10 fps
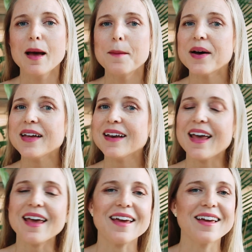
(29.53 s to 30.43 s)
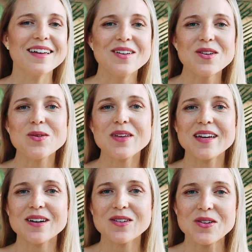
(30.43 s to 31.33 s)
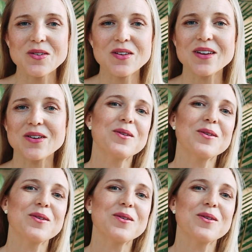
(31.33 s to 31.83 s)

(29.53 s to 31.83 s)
But hey, new year, new you.